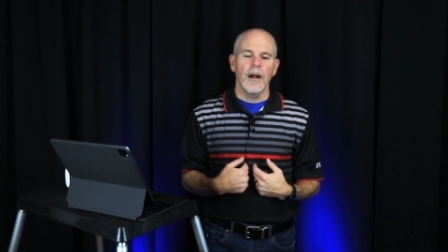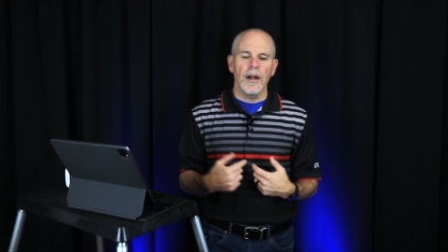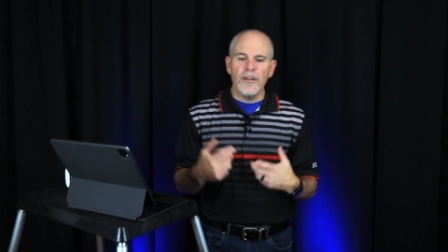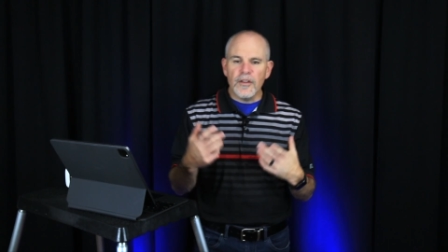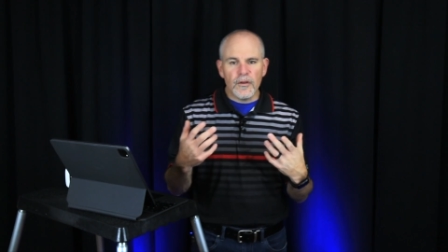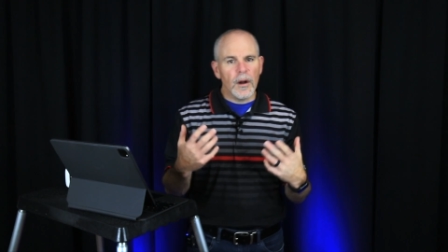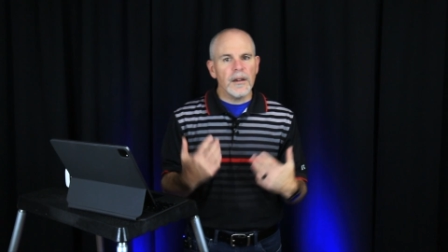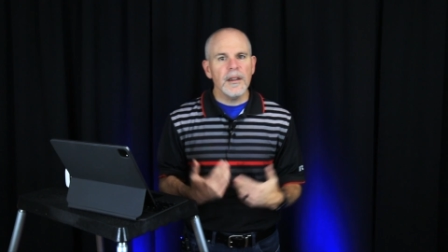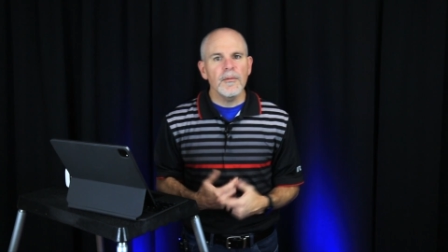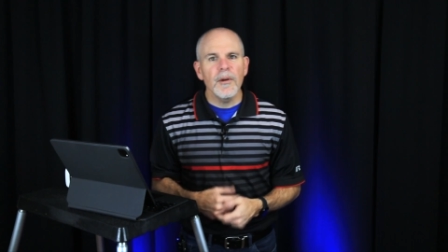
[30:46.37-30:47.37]
Are you
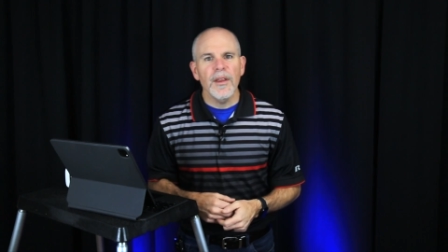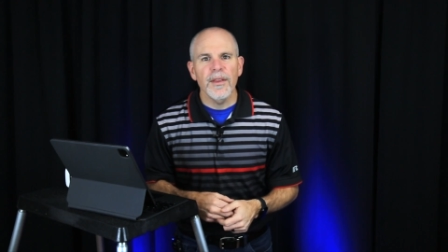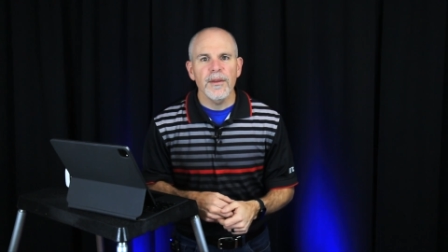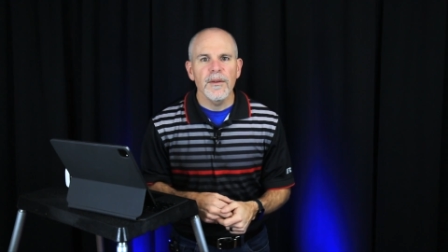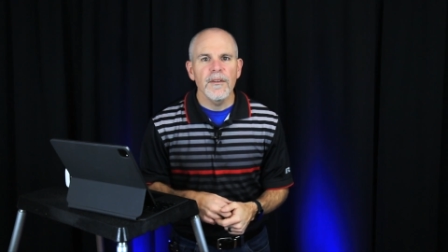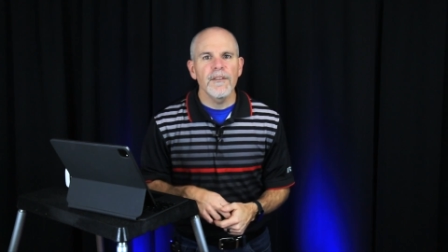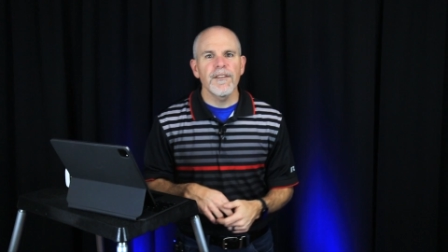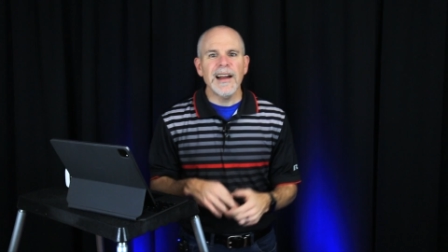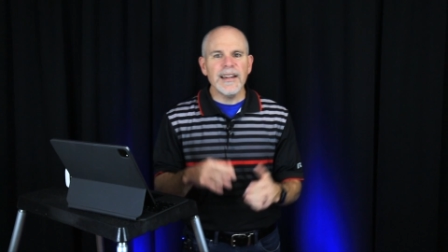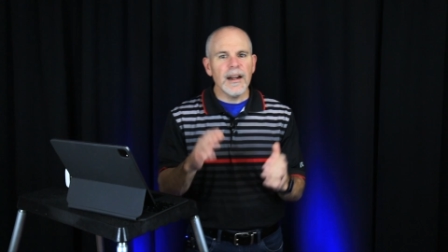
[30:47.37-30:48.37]
struggling with
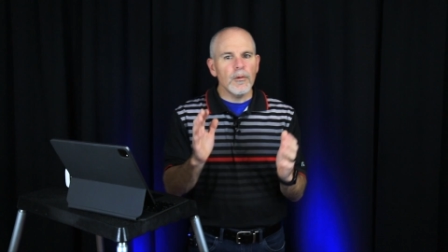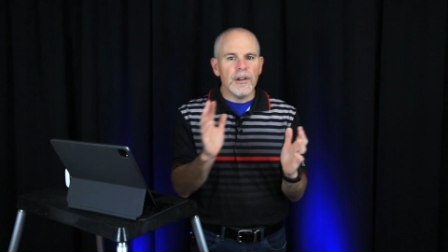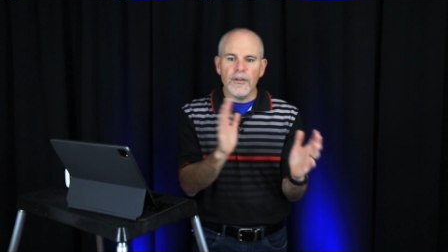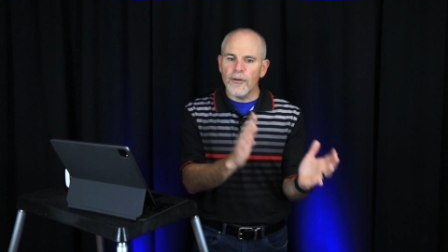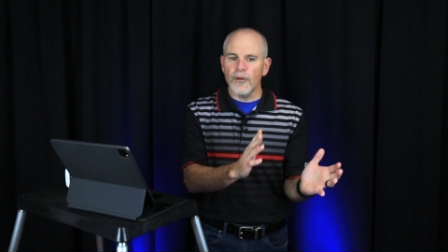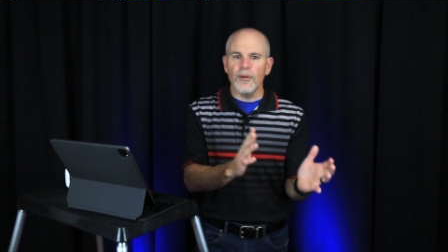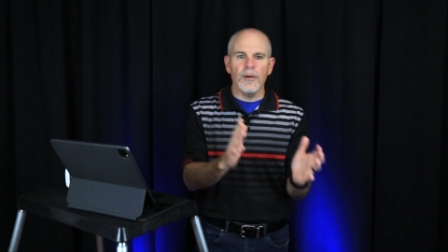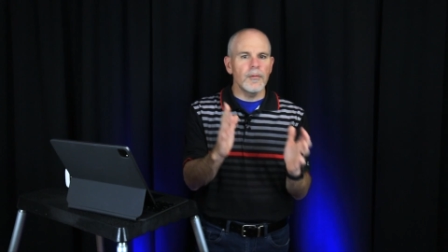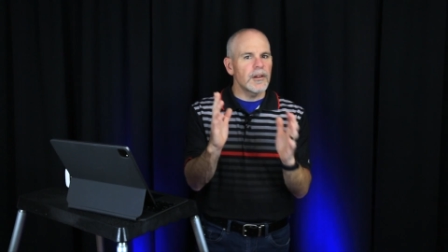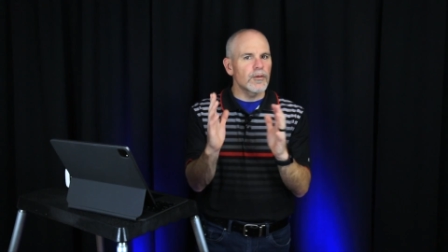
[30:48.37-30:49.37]
finding out what's true
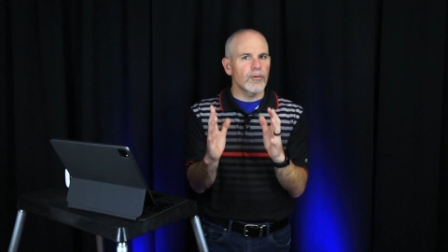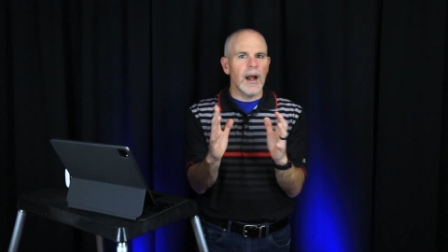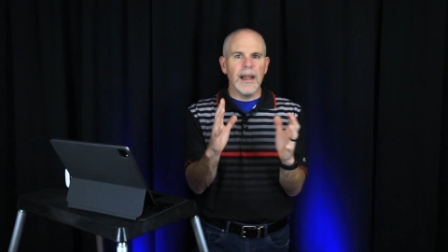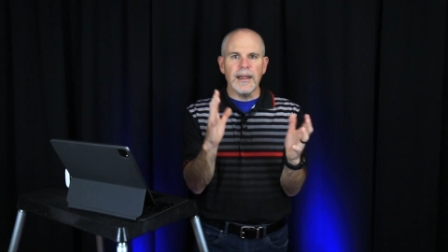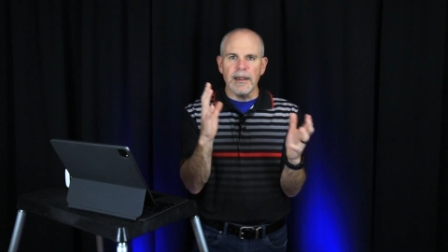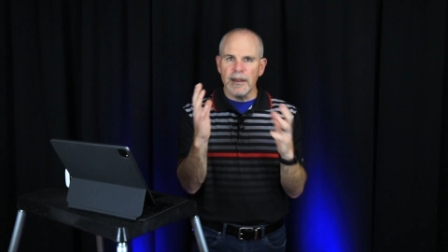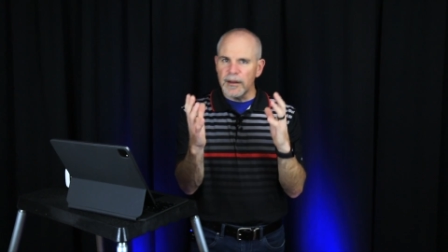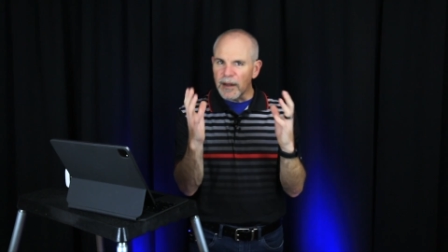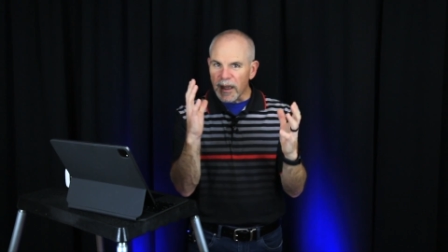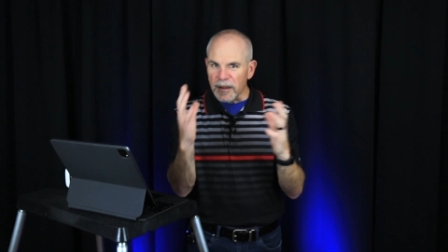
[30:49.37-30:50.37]
and what's right
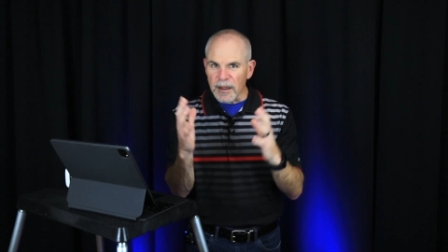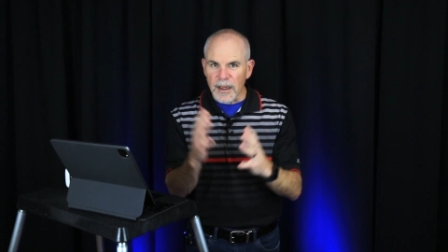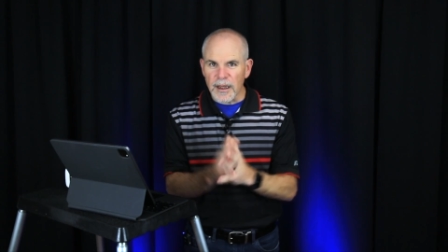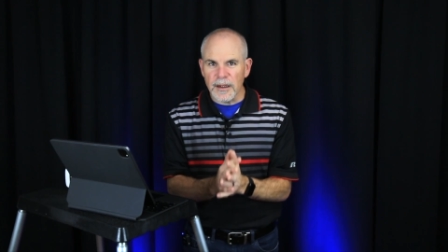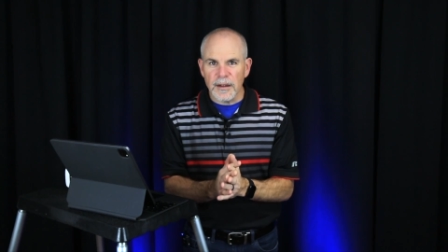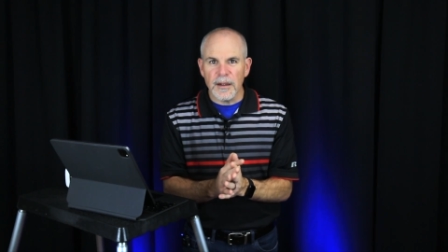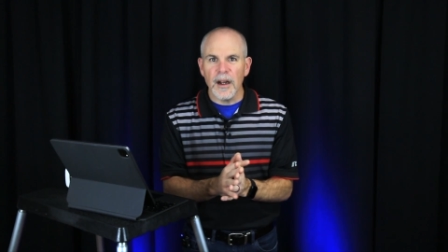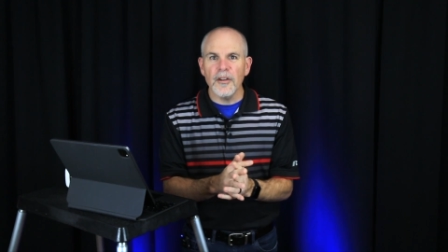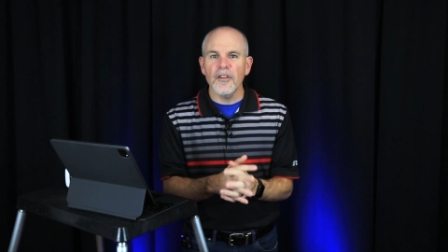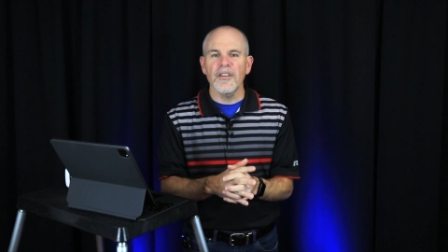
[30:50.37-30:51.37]
and, and, and
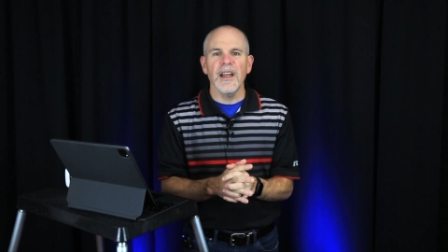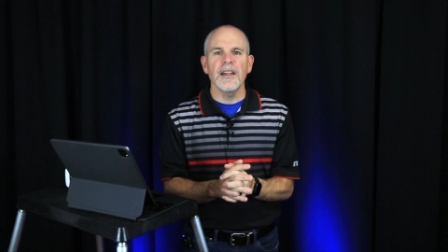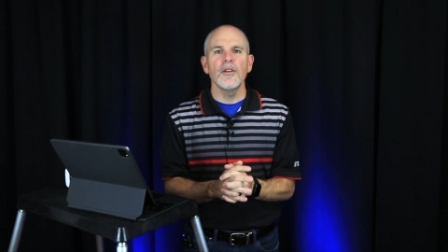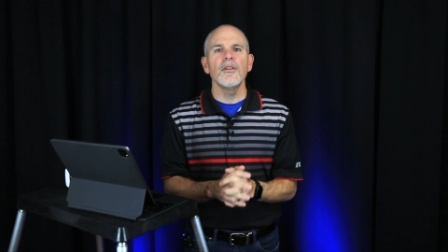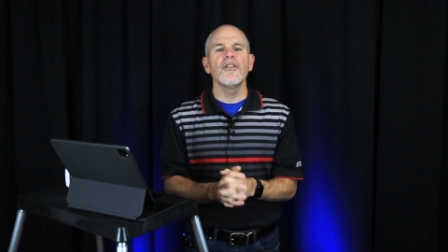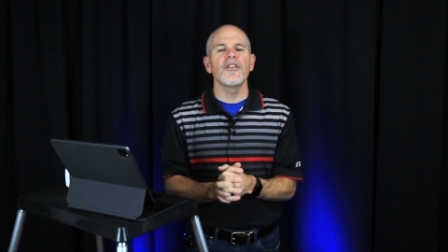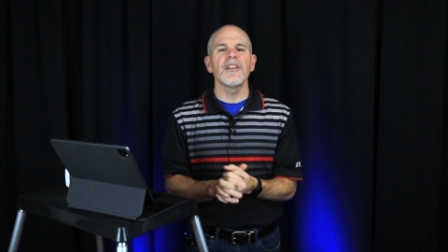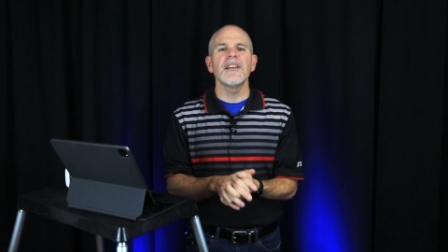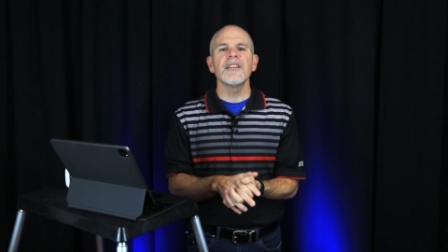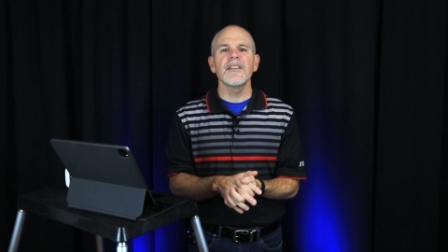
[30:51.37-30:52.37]
understanding who you should
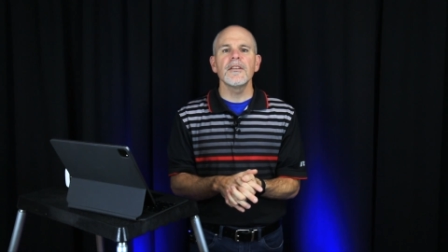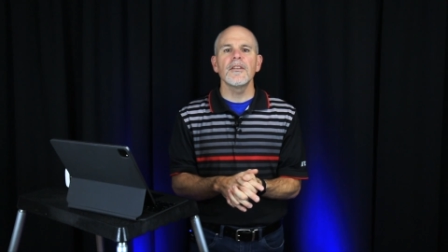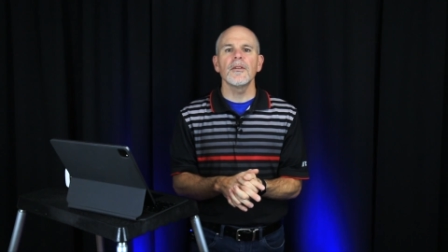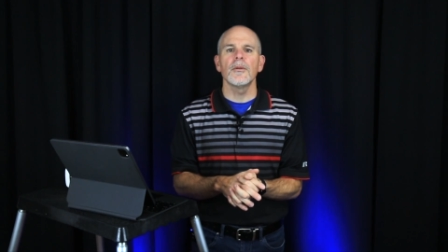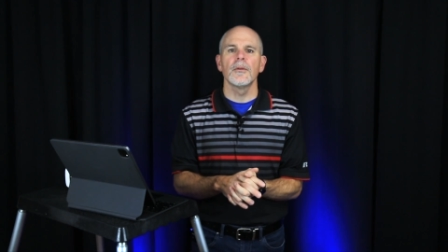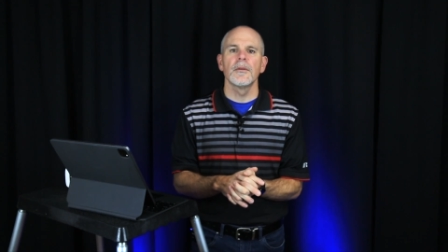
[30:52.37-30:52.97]
listen to?